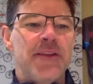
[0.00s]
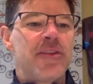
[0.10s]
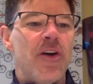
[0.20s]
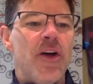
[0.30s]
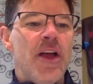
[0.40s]

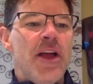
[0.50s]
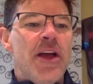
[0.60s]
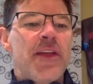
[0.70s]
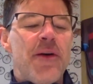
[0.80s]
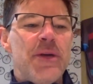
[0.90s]
So
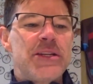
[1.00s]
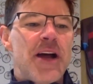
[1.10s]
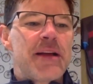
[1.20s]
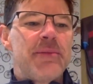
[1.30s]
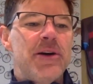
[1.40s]
thought we'd
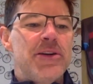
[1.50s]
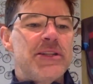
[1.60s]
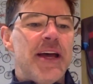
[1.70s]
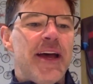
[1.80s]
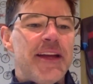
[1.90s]
talk about
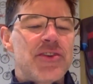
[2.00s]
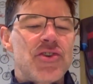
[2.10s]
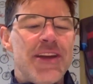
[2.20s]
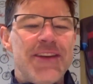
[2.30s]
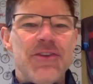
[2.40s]

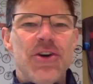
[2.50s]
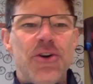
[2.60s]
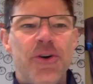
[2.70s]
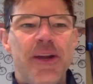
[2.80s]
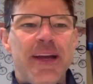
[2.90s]
TrainerRoad,